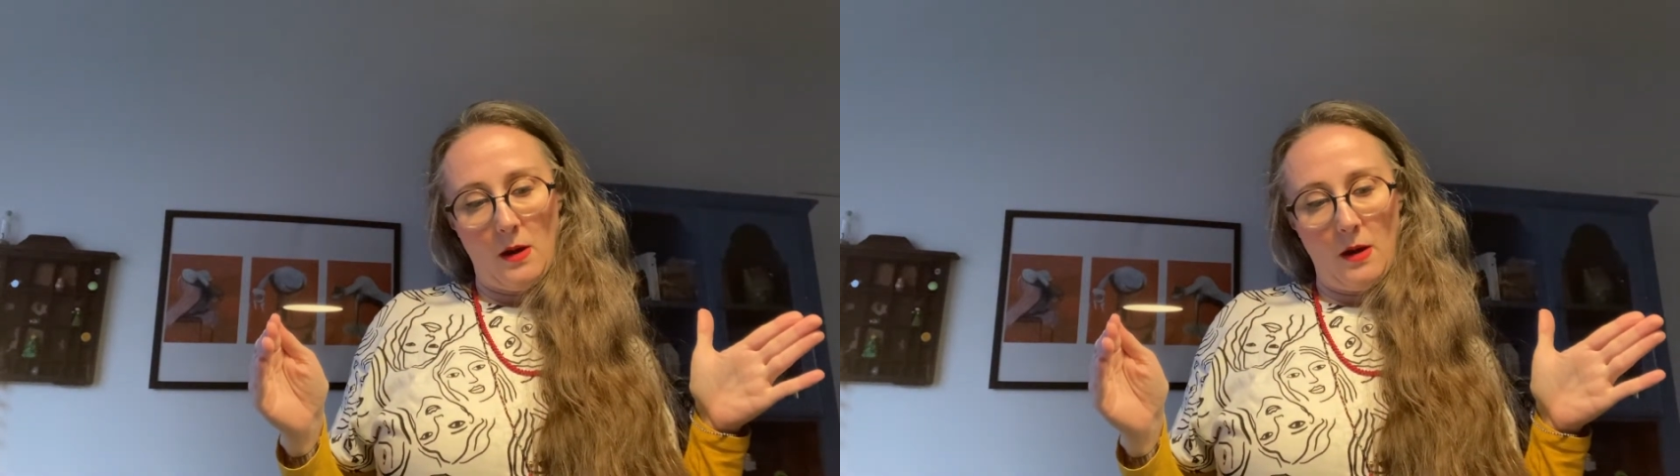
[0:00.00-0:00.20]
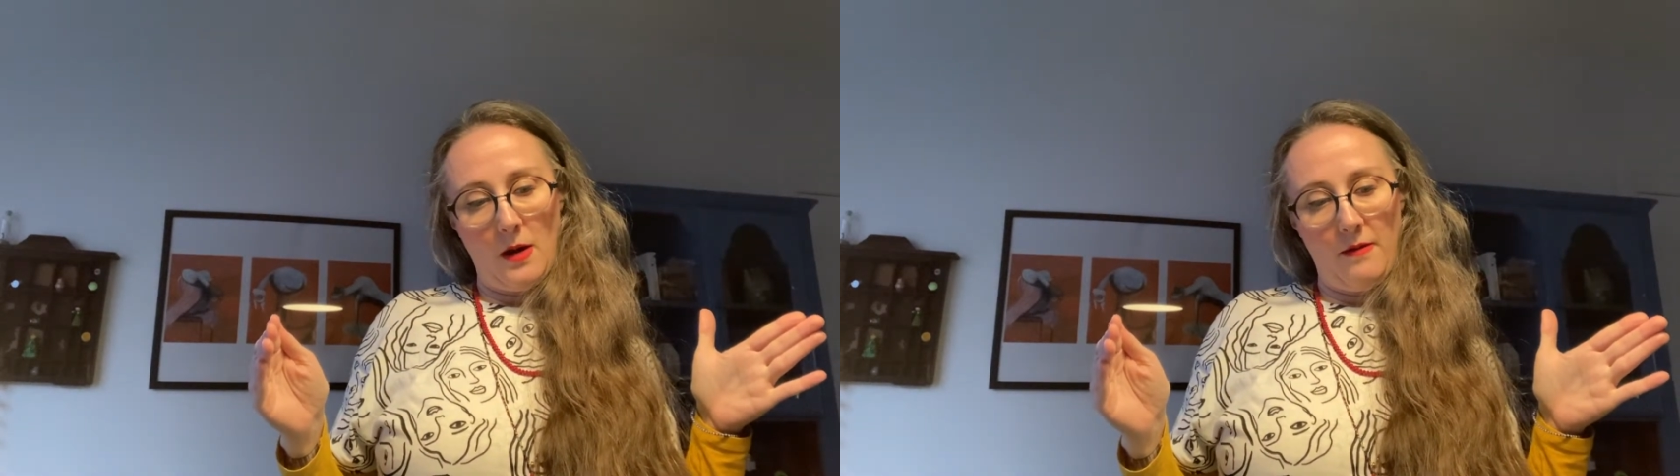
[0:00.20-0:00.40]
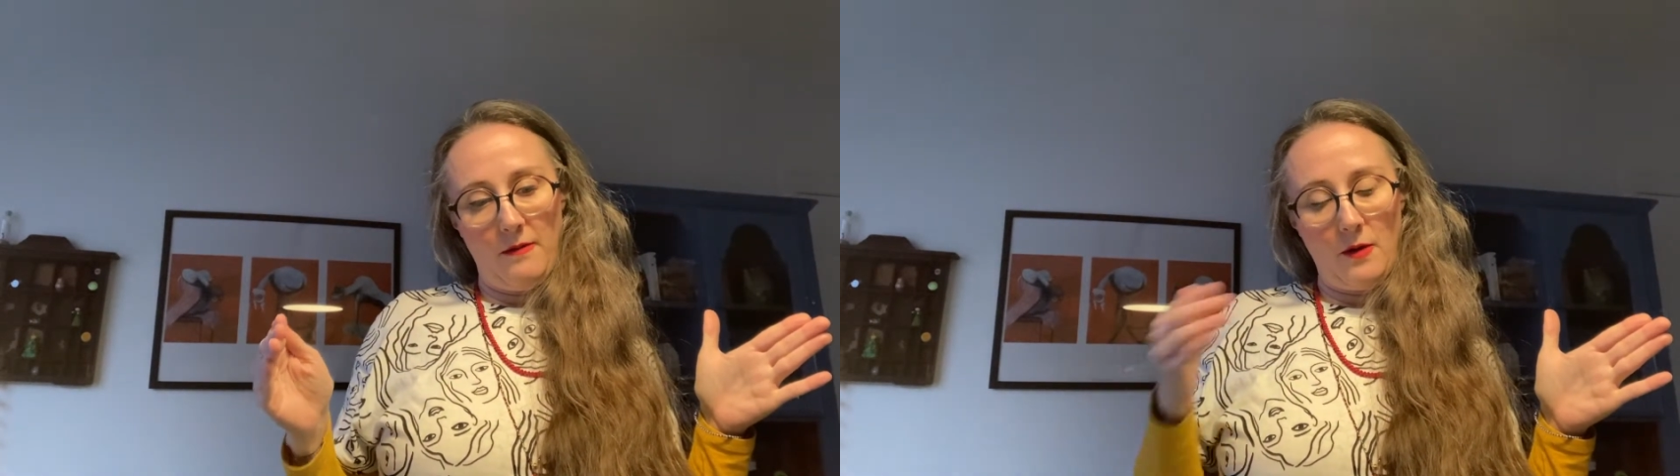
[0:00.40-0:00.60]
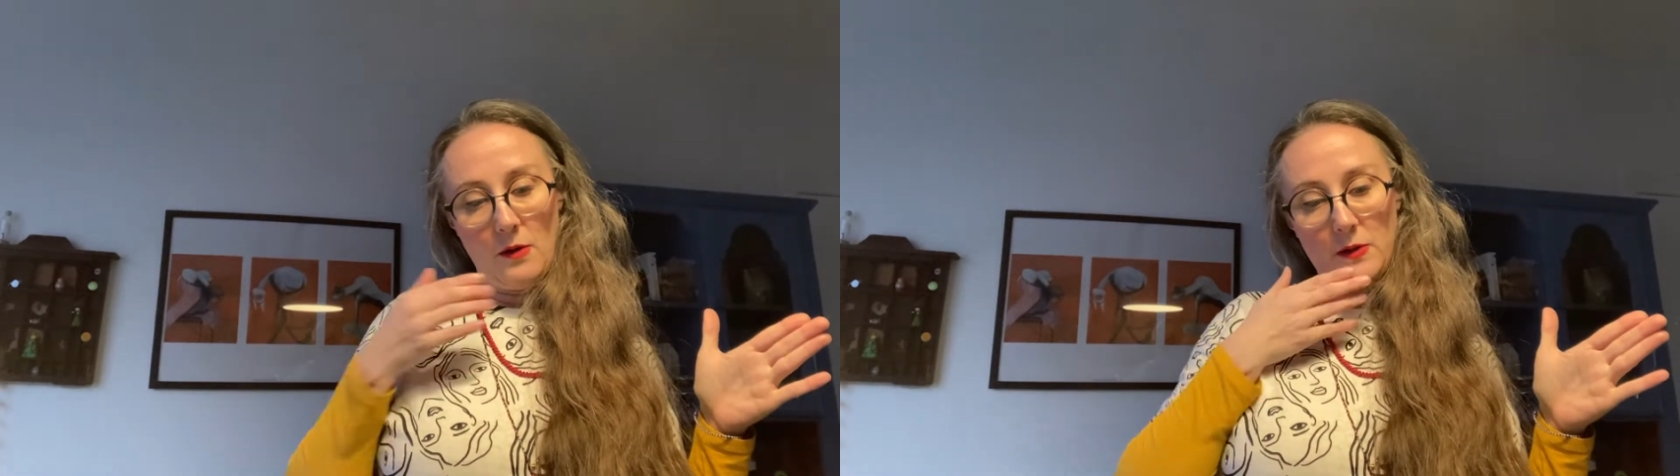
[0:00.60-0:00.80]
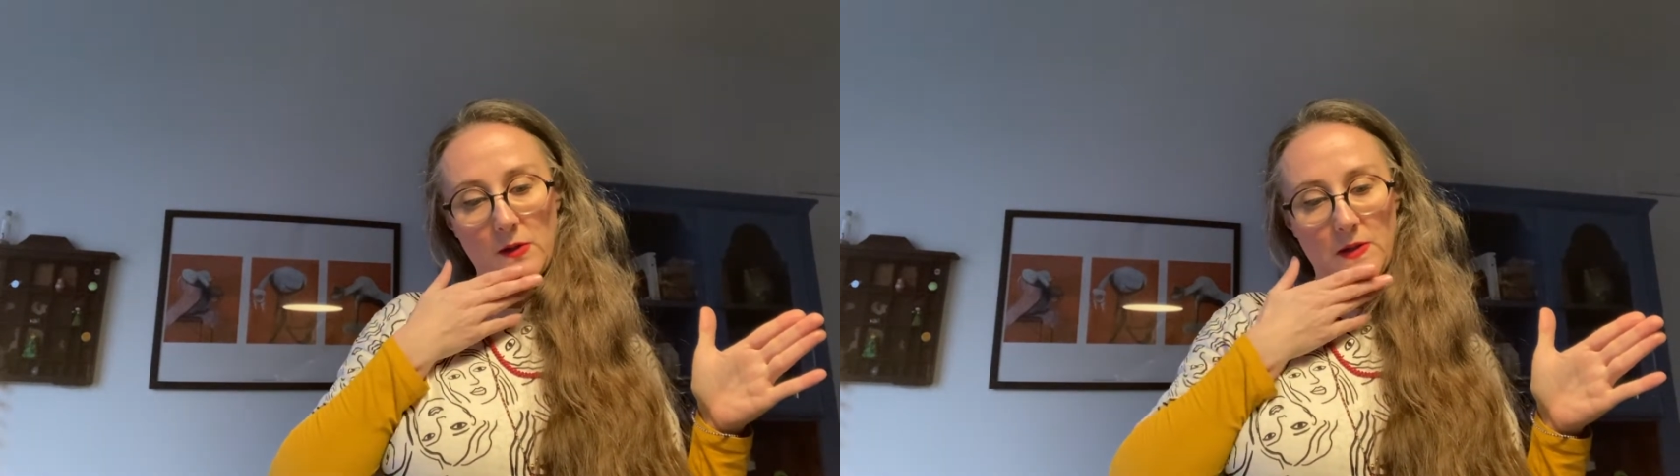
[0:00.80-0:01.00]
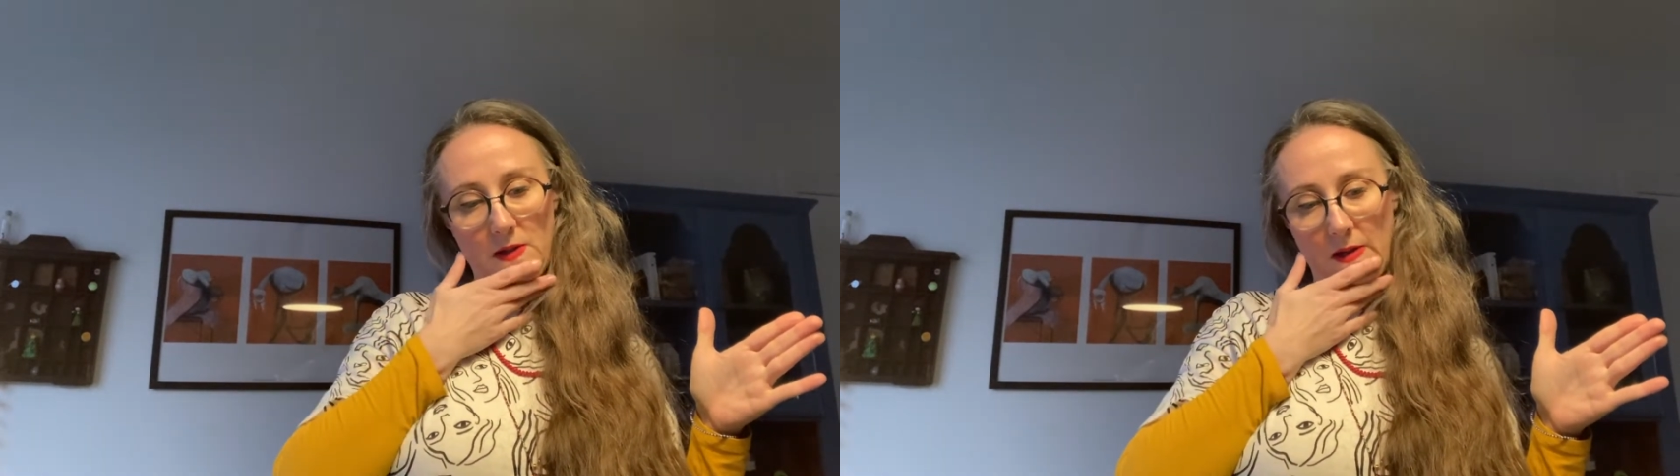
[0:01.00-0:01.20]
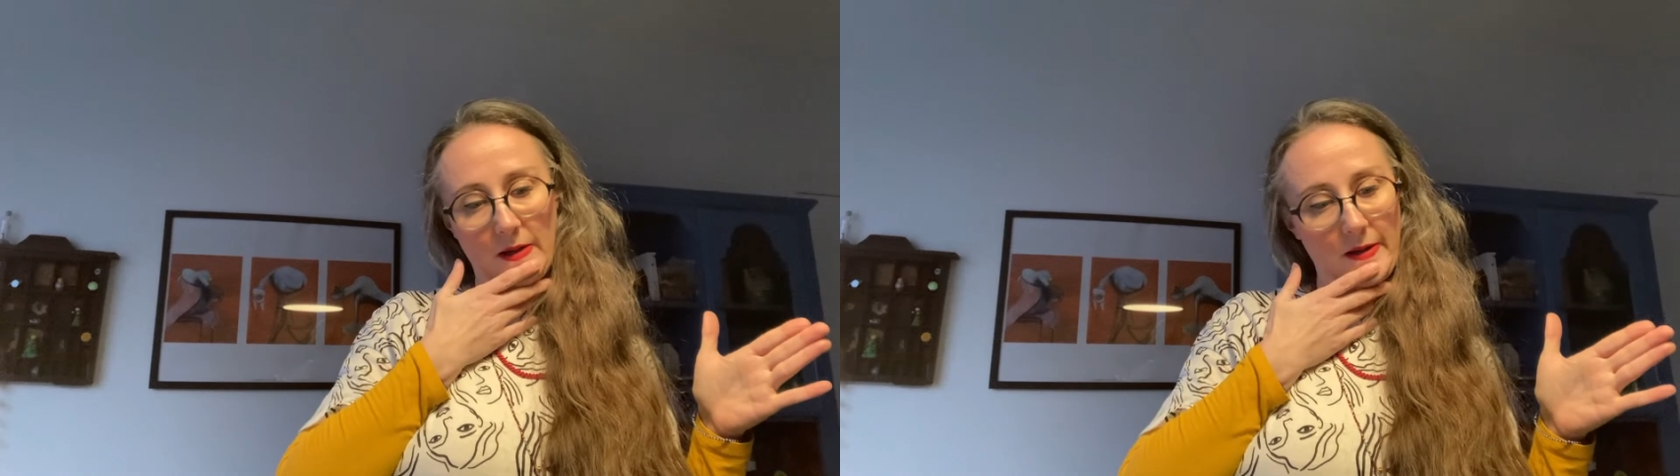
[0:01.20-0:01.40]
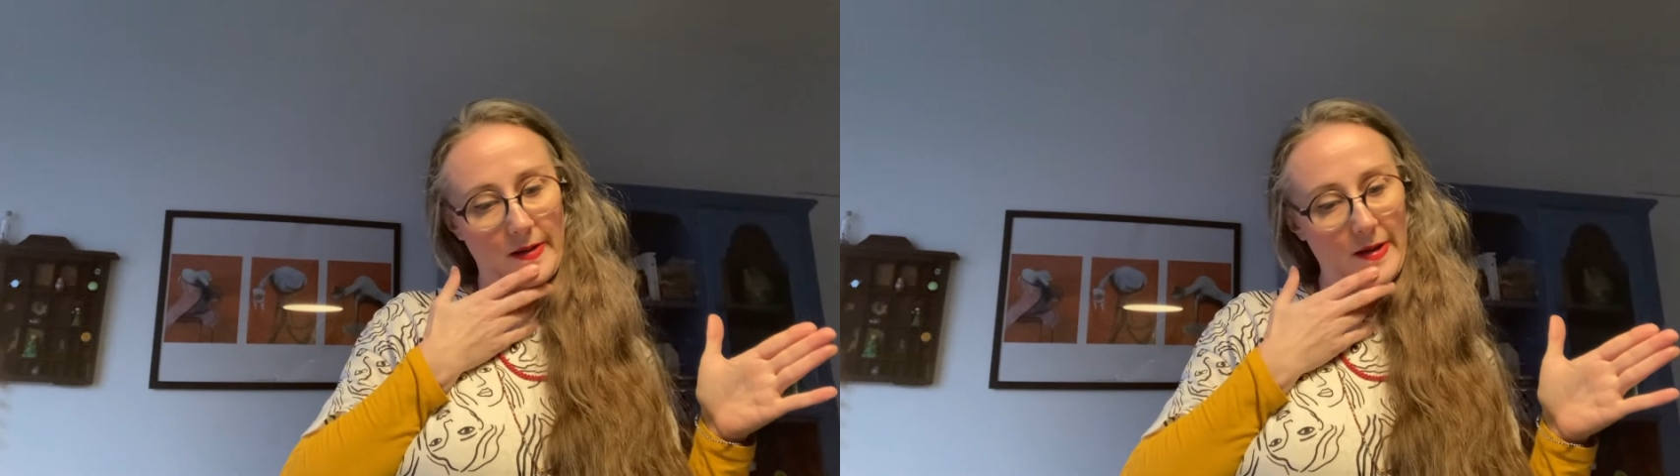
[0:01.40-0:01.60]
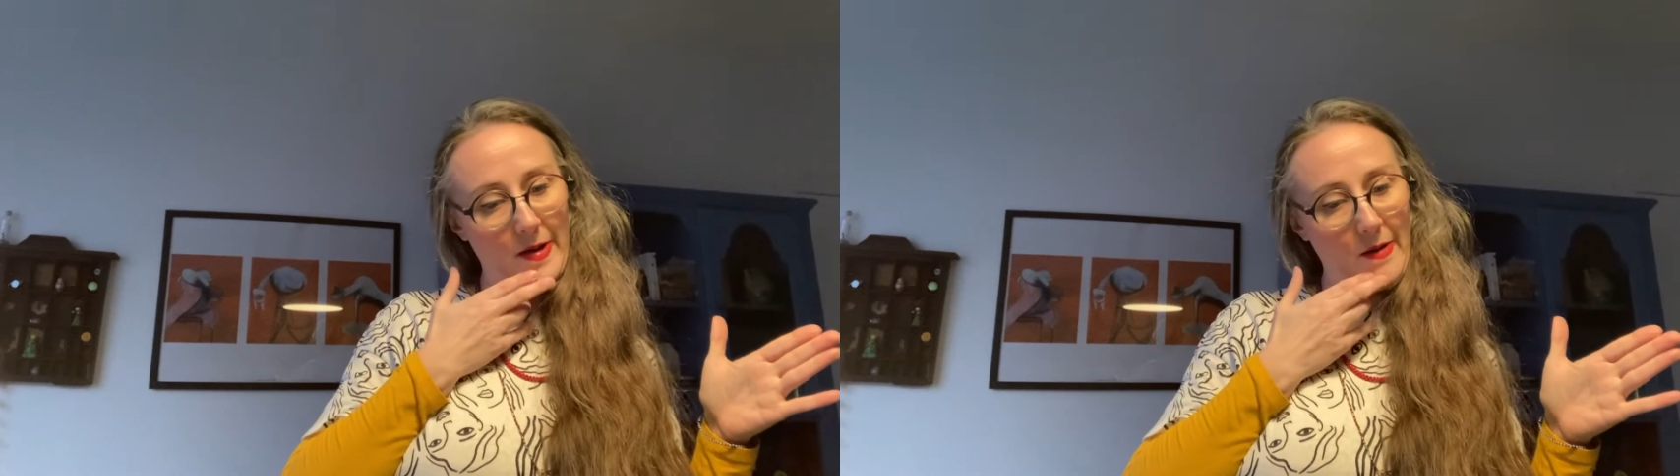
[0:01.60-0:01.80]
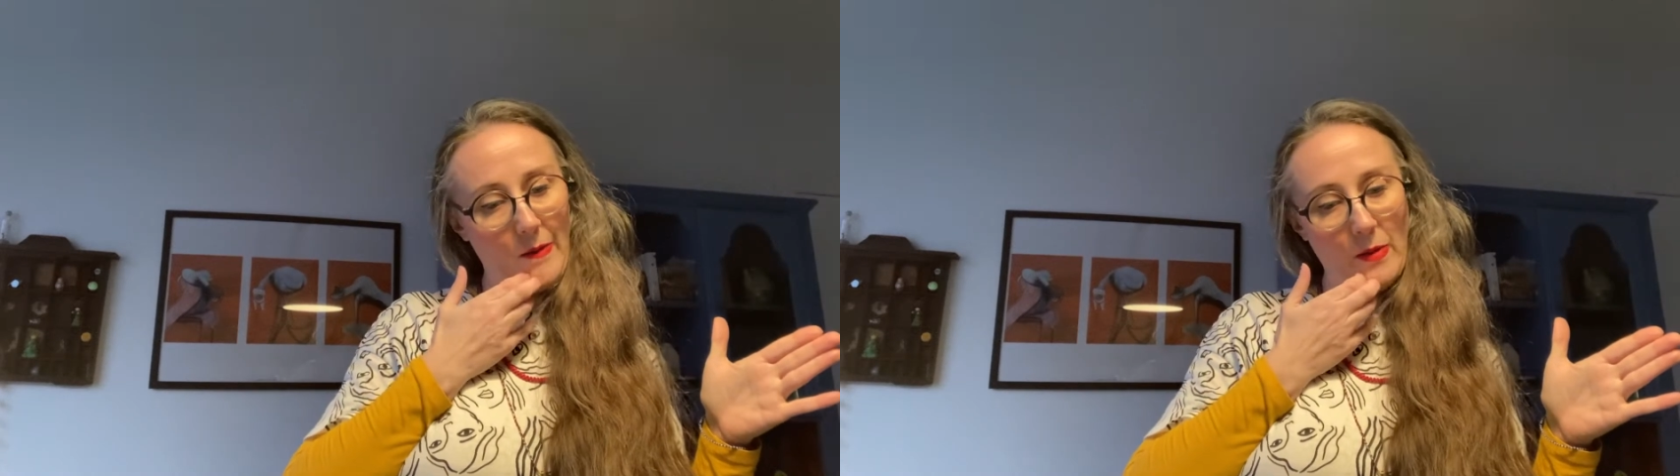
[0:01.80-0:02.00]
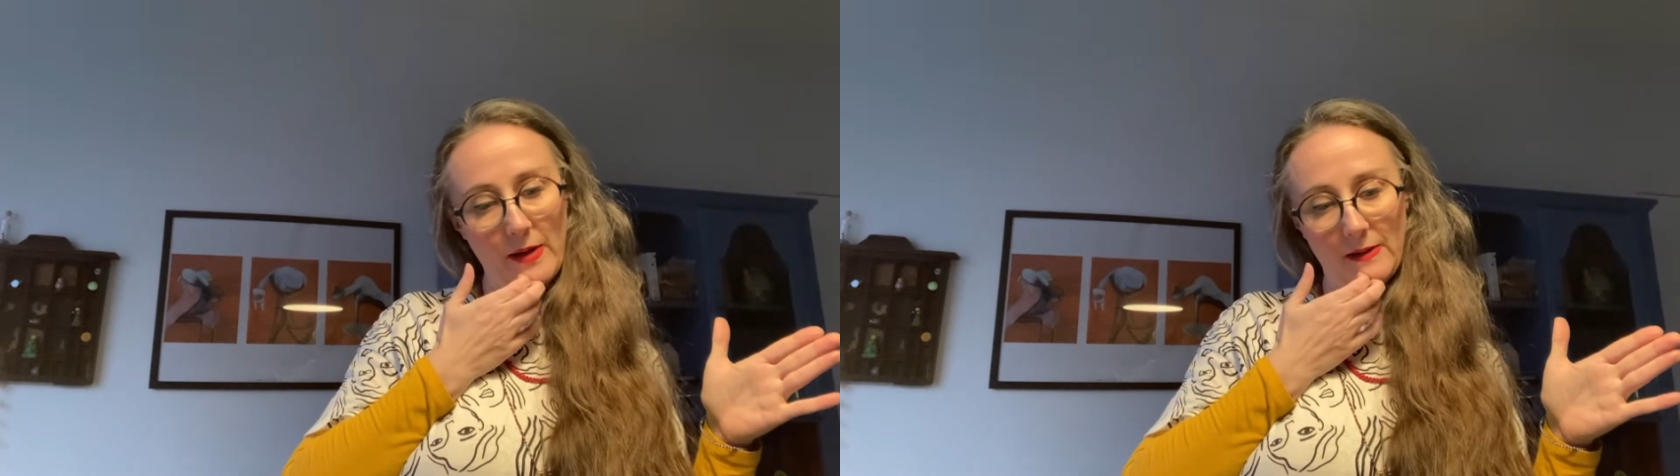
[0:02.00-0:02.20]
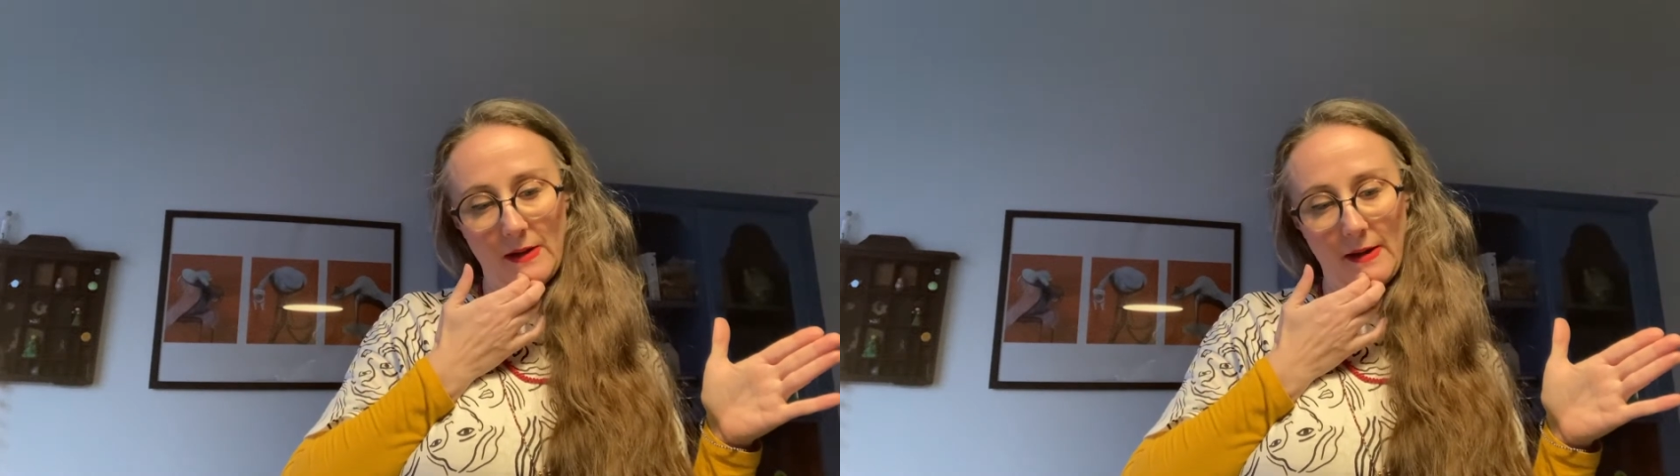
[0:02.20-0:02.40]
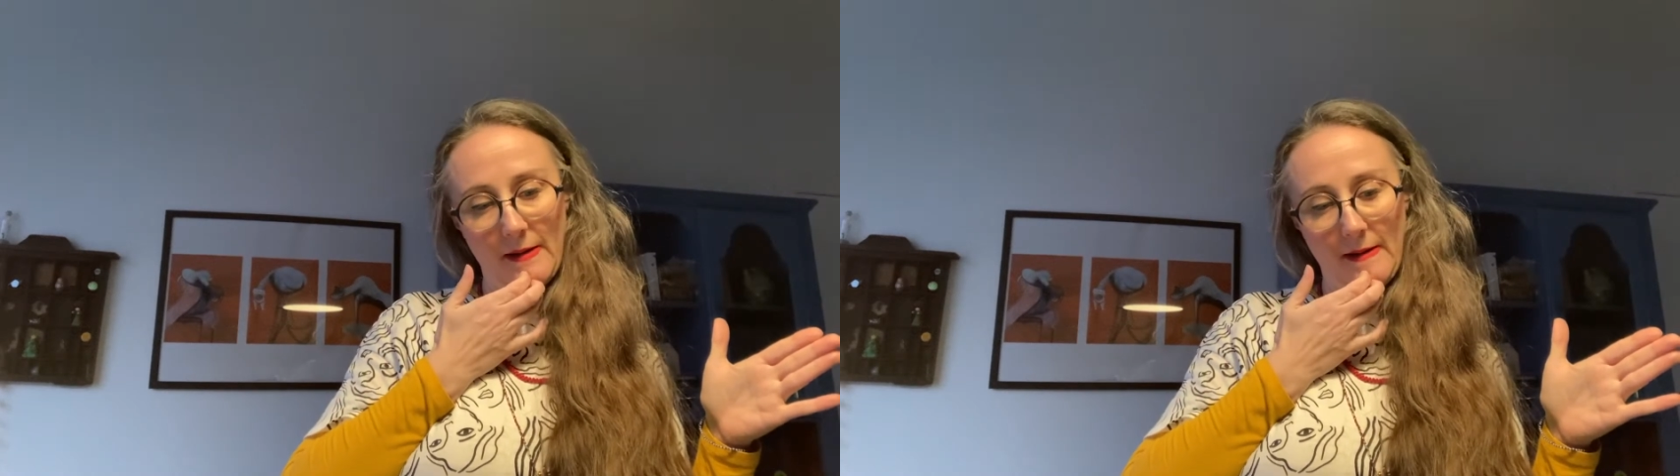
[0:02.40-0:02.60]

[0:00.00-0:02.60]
I've lost, what is that,